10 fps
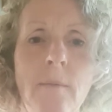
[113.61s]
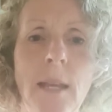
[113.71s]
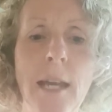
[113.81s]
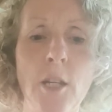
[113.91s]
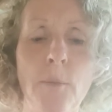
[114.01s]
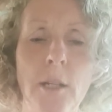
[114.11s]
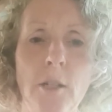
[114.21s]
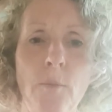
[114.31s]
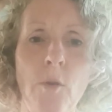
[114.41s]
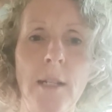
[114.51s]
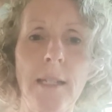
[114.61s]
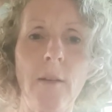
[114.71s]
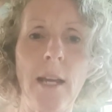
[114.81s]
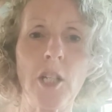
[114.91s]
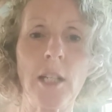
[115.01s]
The acupressure points are
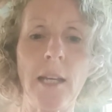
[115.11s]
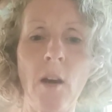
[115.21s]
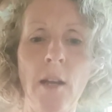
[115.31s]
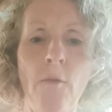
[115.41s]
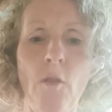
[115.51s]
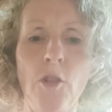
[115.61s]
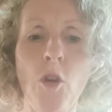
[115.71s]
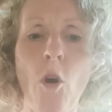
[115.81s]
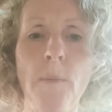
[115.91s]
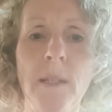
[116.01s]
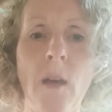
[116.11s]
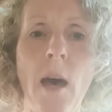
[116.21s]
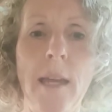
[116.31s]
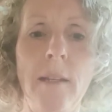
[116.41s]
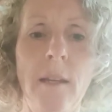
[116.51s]
actually kind of on the top
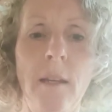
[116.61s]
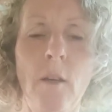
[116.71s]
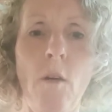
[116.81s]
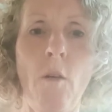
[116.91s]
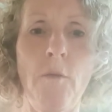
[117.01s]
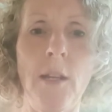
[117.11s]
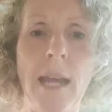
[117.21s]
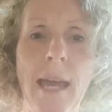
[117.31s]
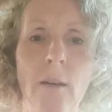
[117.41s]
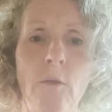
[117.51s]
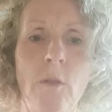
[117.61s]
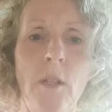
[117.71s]
side of the nail.